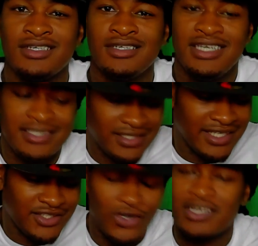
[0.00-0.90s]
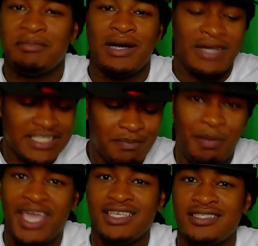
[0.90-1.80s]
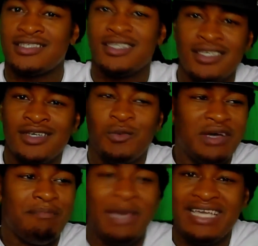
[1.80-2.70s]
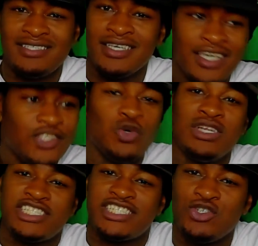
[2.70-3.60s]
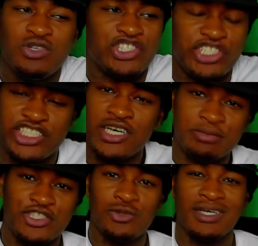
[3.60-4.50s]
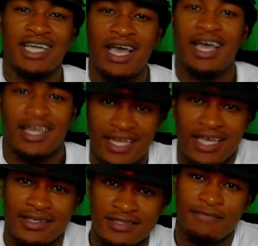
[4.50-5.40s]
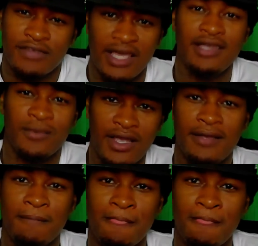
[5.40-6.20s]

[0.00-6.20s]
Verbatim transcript: He's he talking about his base. What base? You the you the jump shooting god now, Flight, right?